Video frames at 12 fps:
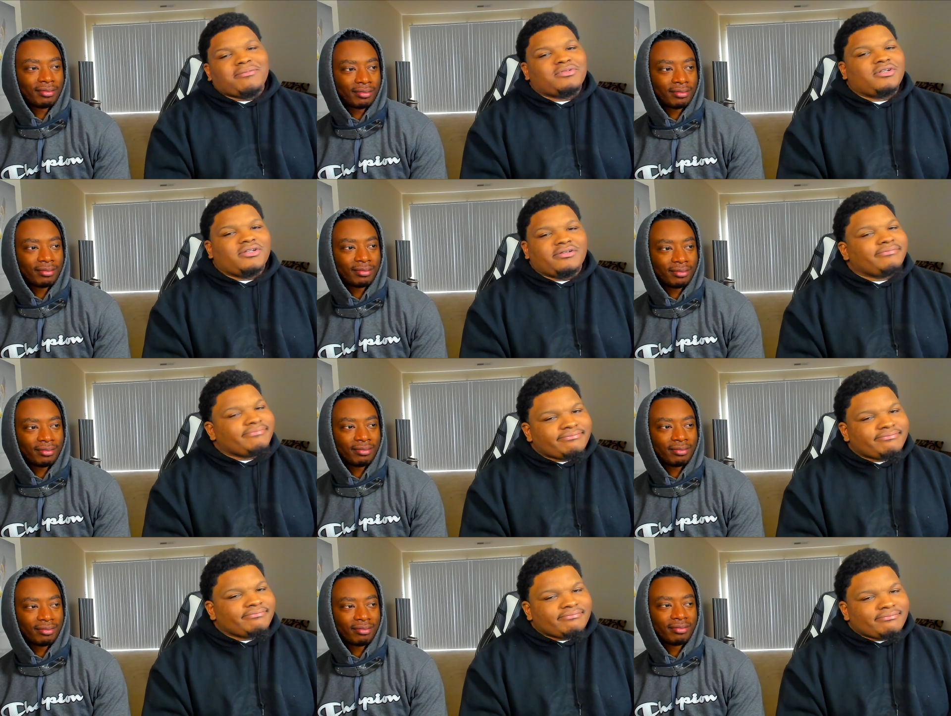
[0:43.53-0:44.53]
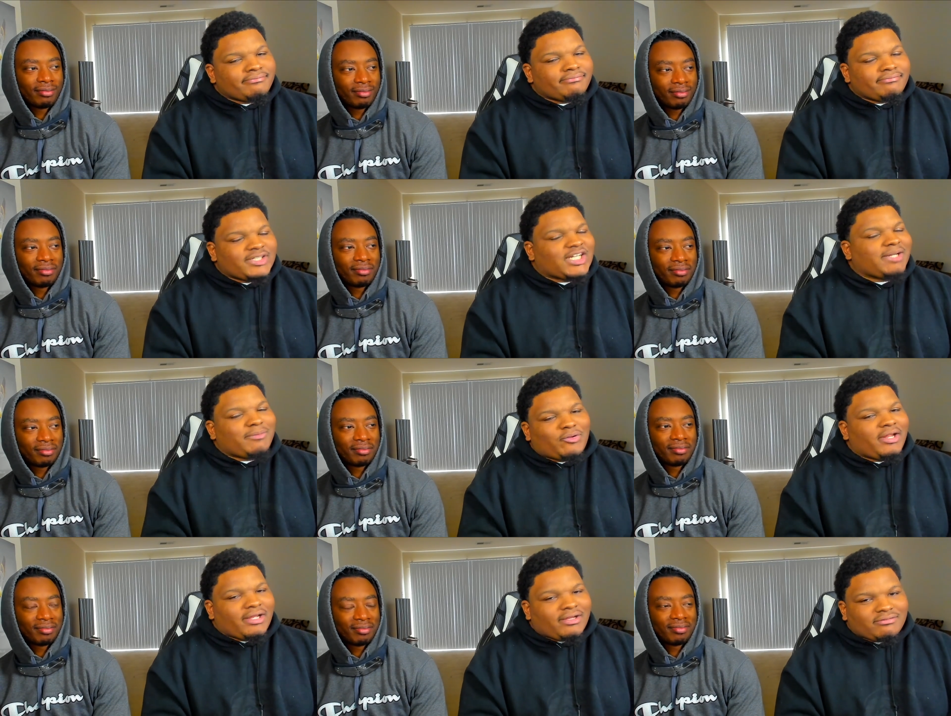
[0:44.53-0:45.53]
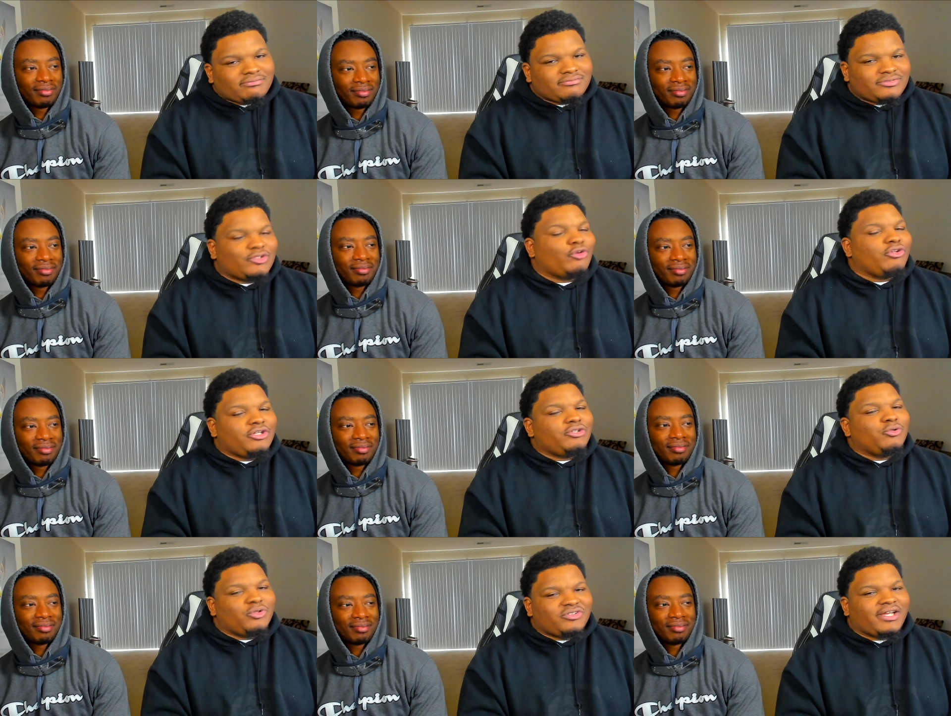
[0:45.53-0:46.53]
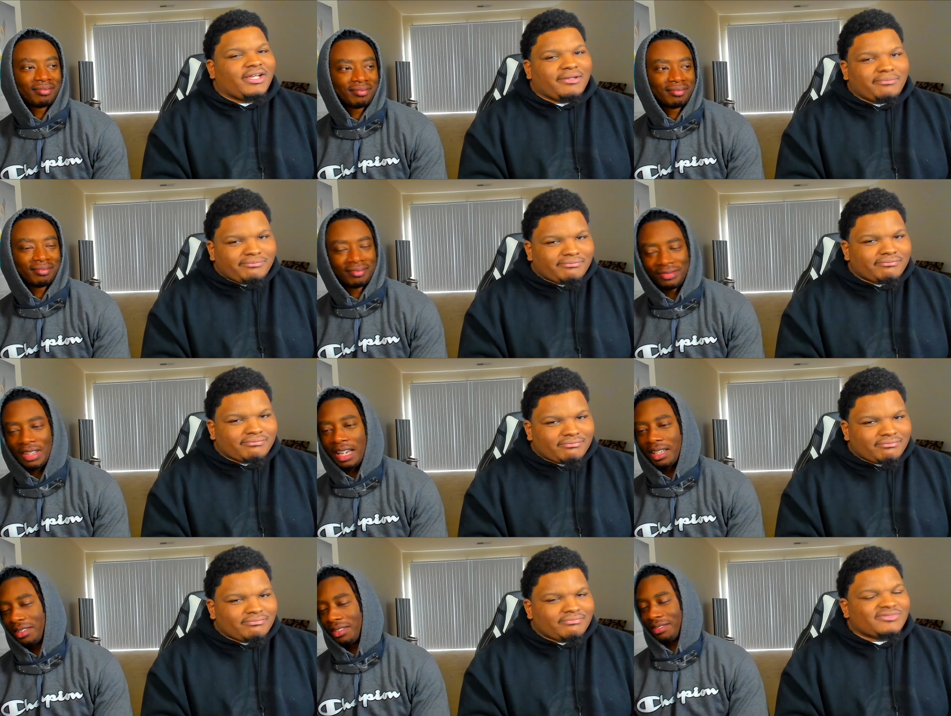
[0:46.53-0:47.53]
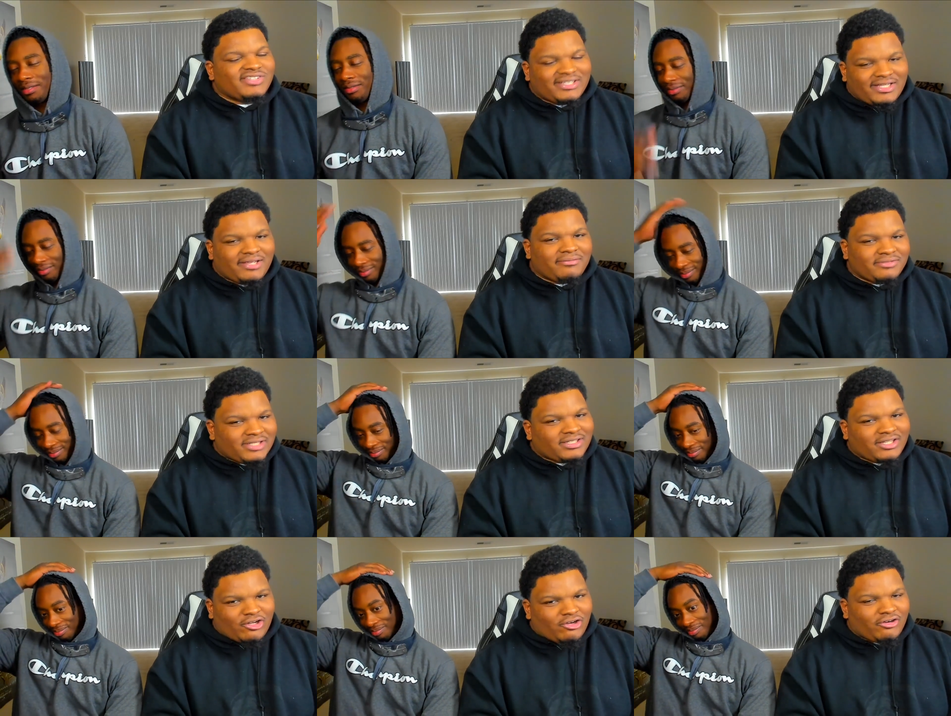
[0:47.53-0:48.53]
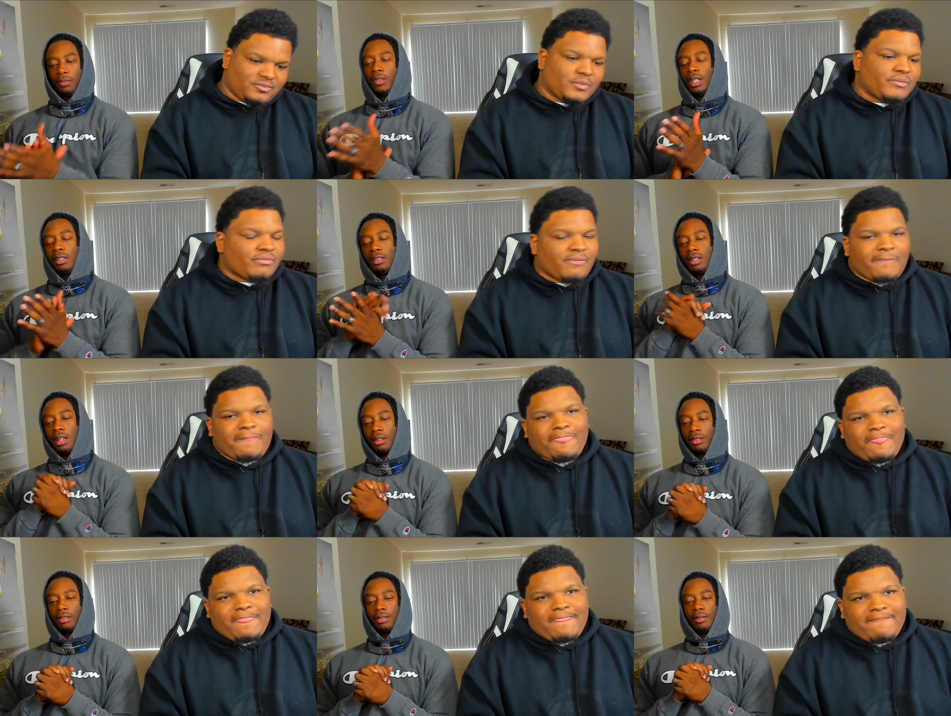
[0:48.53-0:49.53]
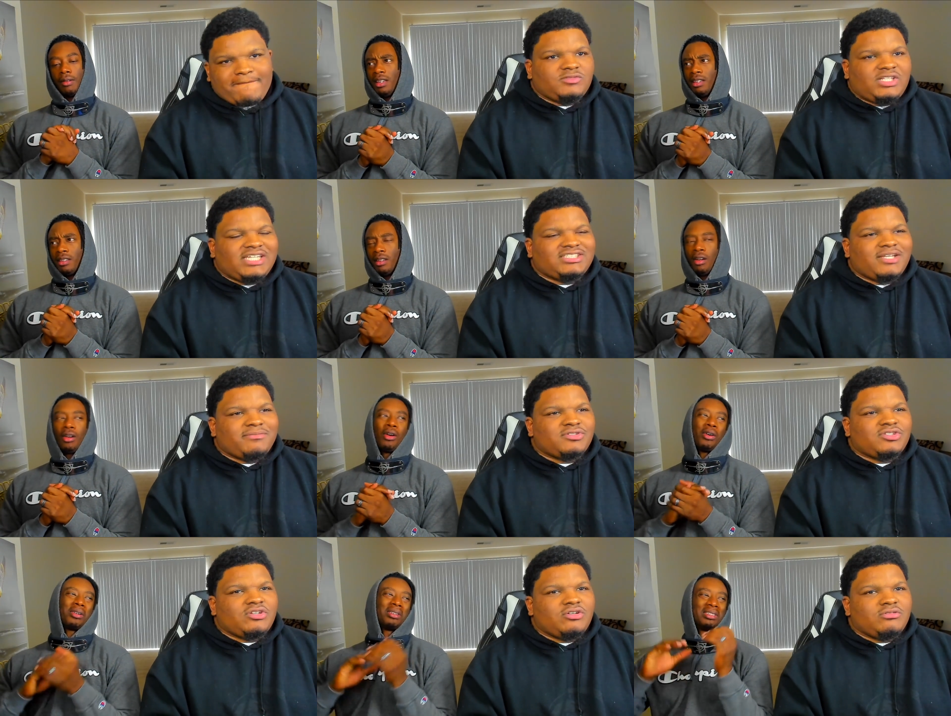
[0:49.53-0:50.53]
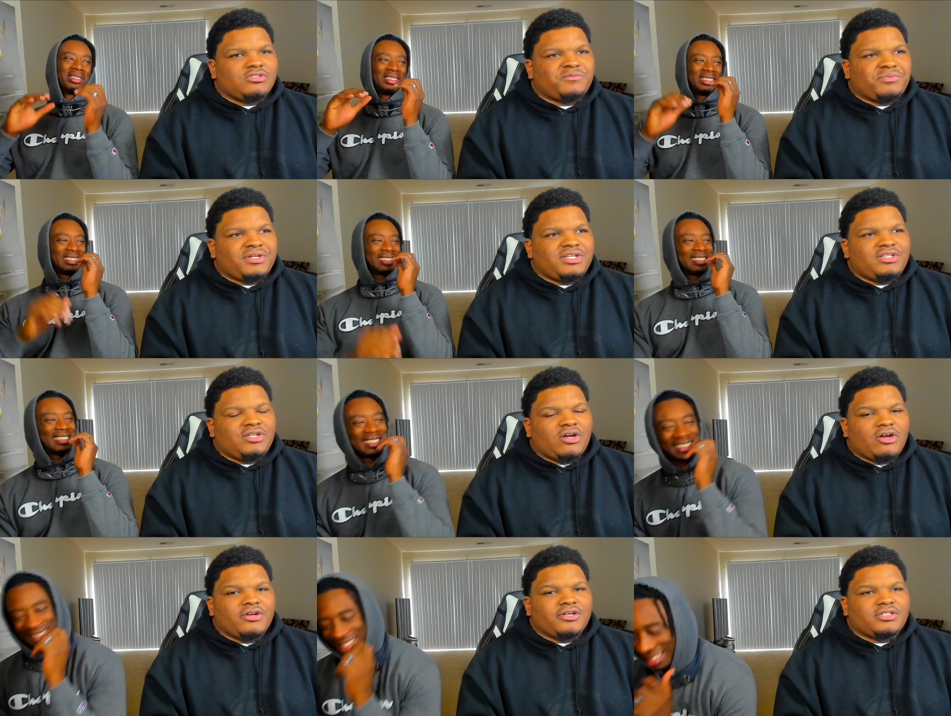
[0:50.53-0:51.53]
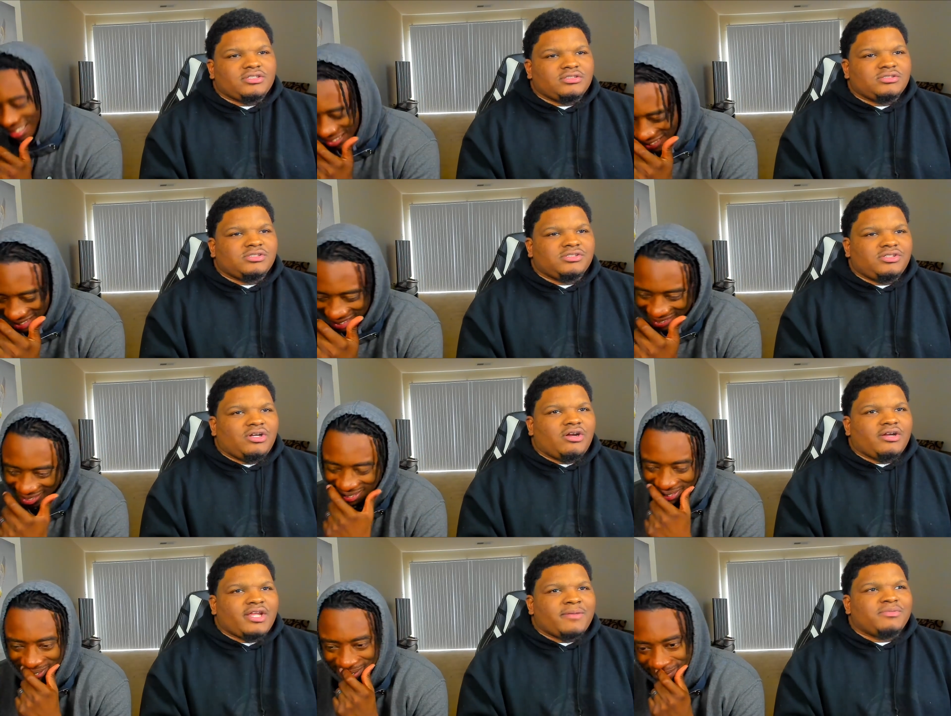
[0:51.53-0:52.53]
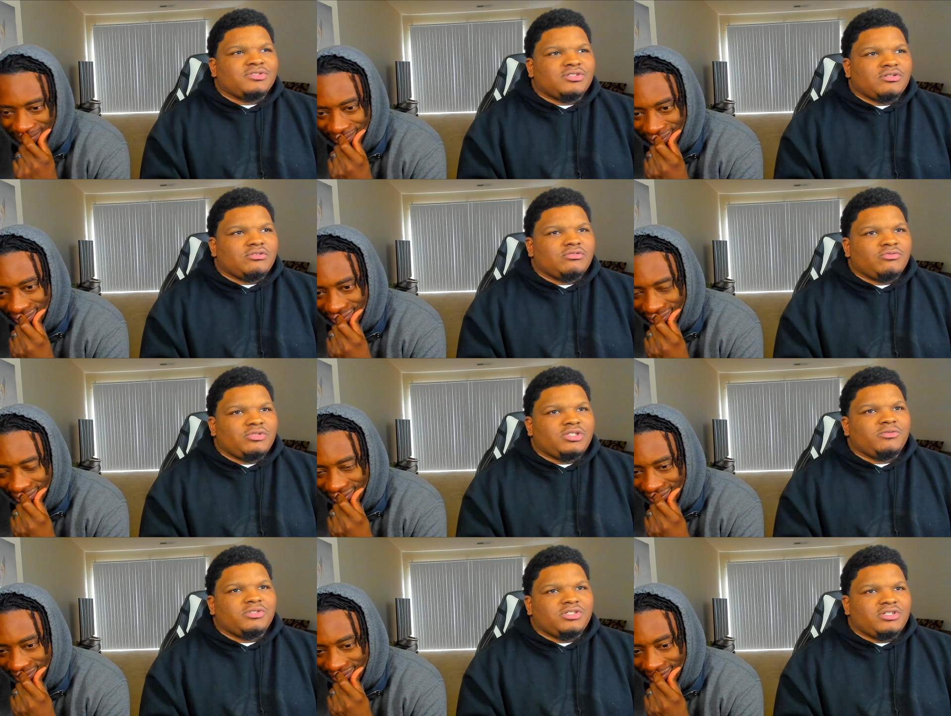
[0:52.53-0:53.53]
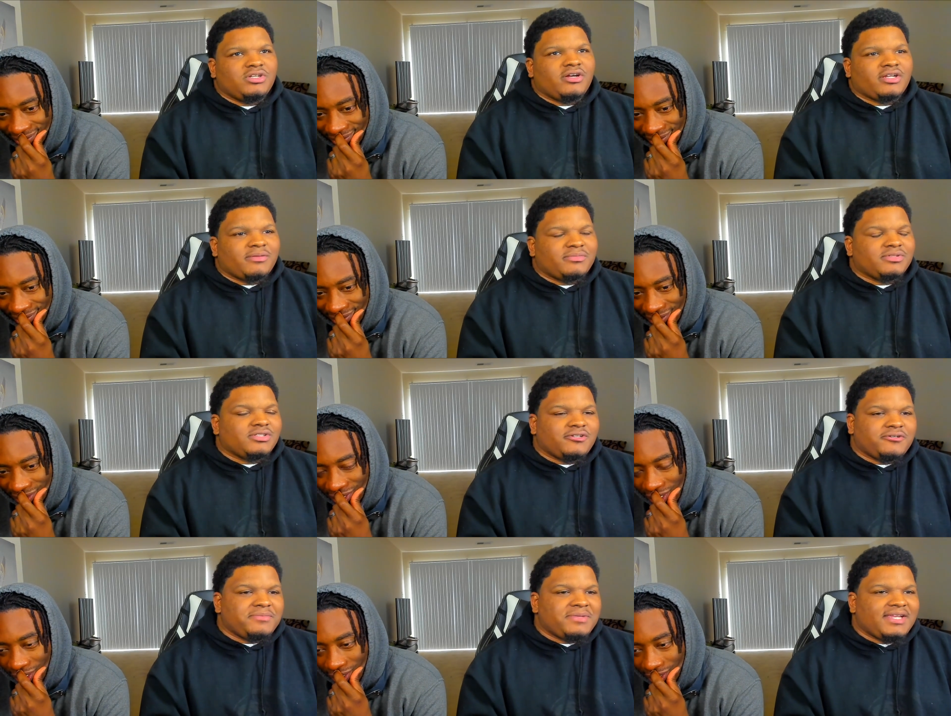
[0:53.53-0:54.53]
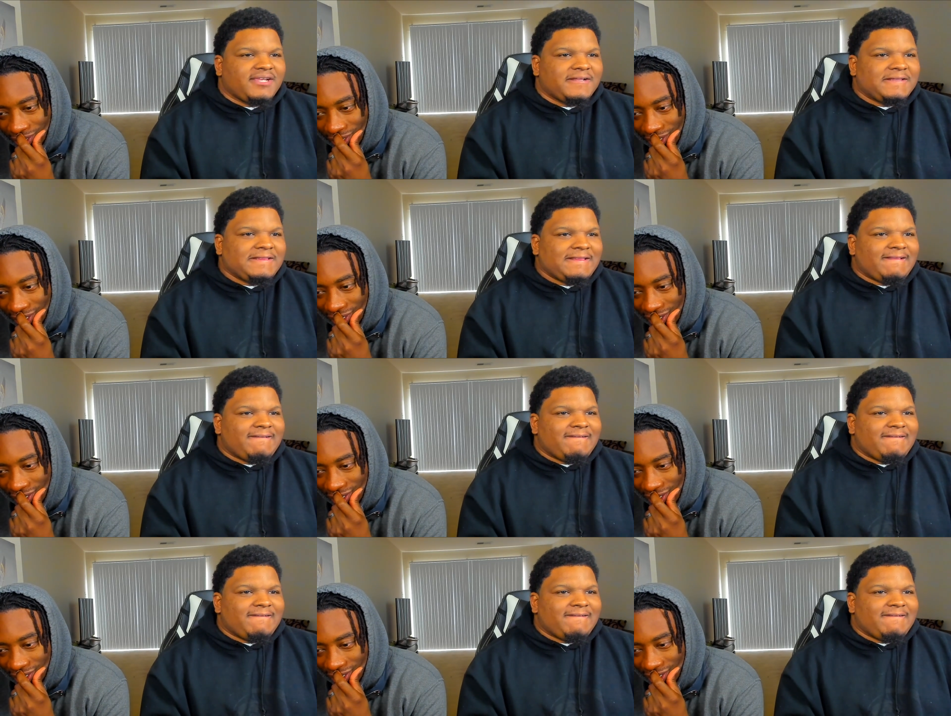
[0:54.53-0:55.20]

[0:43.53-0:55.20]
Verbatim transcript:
Speaker 1: to them. Come on now. So you could do the same. Facts. Not that not that hard. Vinland saga. Last episode oh, was pretty dark. Yeah. It was a dark episode. Really, really dark episode. That was crazy